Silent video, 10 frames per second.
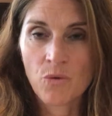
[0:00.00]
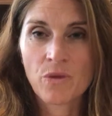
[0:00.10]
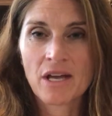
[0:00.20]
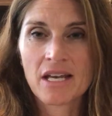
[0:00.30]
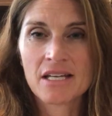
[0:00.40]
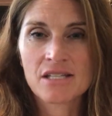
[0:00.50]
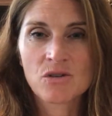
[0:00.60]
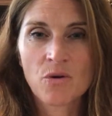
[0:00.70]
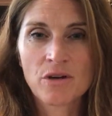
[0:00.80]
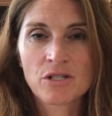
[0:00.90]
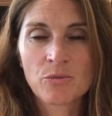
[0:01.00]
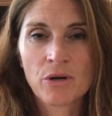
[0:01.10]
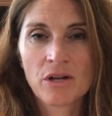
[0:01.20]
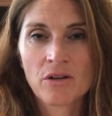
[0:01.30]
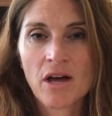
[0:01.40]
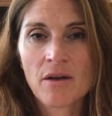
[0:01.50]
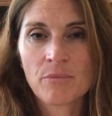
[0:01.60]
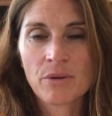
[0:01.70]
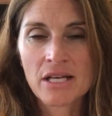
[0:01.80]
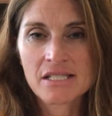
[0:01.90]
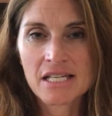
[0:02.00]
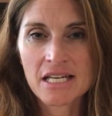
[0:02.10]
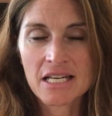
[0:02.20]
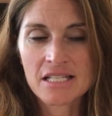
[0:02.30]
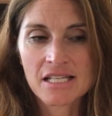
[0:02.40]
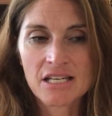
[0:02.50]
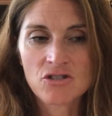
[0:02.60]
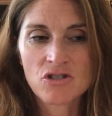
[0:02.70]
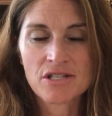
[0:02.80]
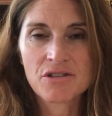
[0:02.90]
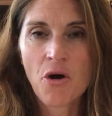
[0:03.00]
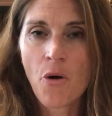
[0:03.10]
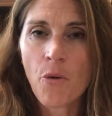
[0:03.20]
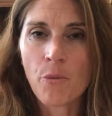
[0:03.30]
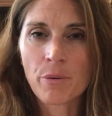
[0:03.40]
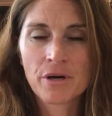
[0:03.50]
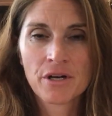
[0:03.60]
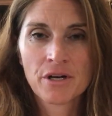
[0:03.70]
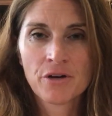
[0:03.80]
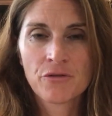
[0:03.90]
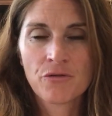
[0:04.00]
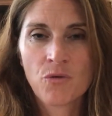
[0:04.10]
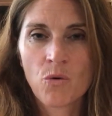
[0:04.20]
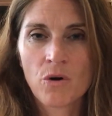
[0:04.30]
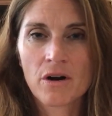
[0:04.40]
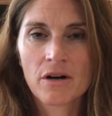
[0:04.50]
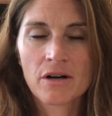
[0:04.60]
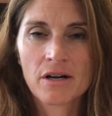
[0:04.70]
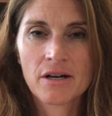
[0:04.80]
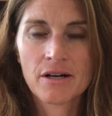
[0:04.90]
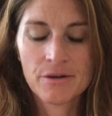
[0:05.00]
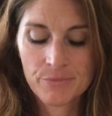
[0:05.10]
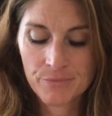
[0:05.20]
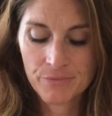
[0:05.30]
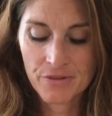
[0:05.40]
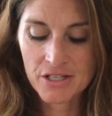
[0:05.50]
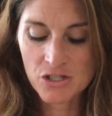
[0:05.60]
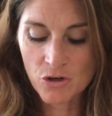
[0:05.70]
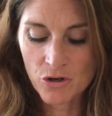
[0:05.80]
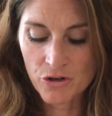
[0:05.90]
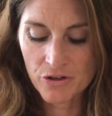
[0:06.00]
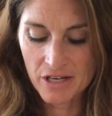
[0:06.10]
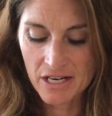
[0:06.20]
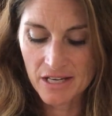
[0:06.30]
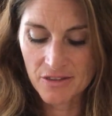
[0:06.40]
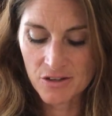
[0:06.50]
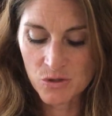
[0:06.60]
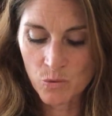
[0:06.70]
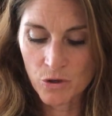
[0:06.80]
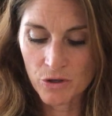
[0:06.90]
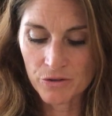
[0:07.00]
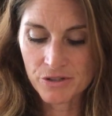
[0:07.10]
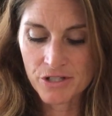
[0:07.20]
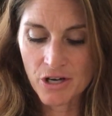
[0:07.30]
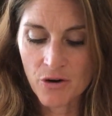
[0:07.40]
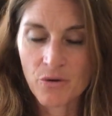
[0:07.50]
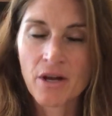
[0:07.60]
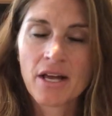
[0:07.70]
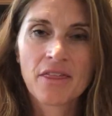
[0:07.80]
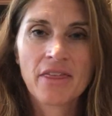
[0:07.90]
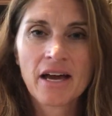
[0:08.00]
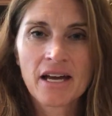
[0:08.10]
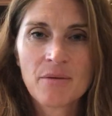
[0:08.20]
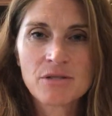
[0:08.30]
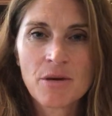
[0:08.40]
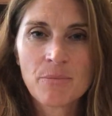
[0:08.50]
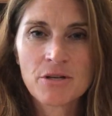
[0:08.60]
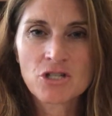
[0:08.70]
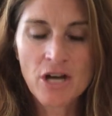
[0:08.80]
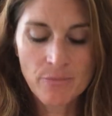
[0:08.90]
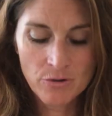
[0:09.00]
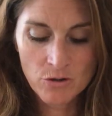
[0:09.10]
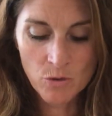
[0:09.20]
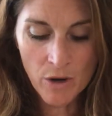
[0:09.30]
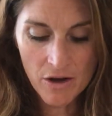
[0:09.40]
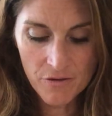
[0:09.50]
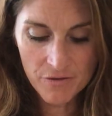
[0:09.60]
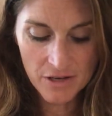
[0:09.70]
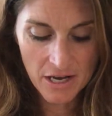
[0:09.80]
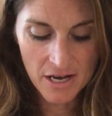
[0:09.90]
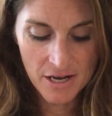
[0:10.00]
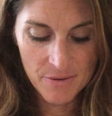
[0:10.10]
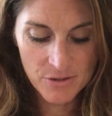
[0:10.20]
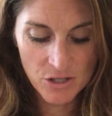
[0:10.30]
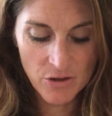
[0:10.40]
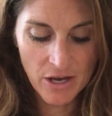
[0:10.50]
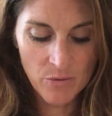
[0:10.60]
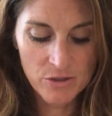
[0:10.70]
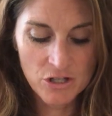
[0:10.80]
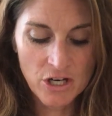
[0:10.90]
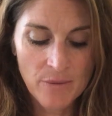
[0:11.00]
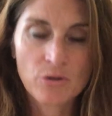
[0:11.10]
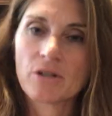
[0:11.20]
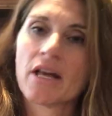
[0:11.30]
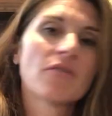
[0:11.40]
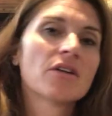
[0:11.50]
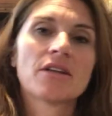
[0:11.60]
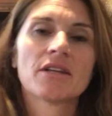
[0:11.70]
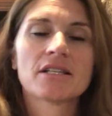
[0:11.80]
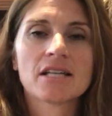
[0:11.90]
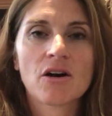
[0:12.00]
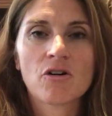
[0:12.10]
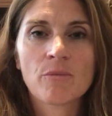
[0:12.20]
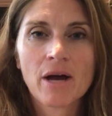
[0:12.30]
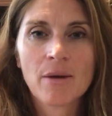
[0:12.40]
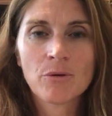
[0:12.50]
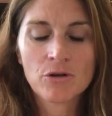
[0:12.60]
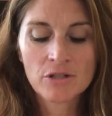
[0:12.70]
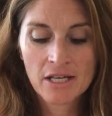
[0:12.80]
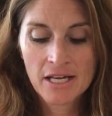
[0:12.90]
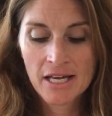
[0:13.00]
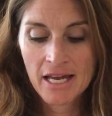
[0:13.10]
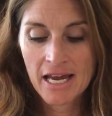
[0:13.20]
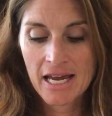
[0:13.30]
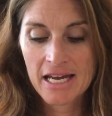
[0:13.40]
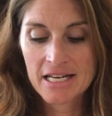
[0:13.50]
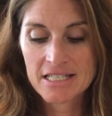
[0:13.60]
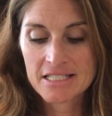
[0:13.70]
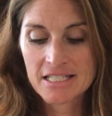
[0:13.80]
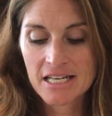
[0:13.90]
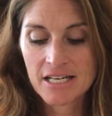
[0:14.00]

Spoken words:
that is going to bring a lot of blessings and just hope for this earth and in this world. So that comes up in chapter 12. So that was chapter 11, the Tower of Babel. And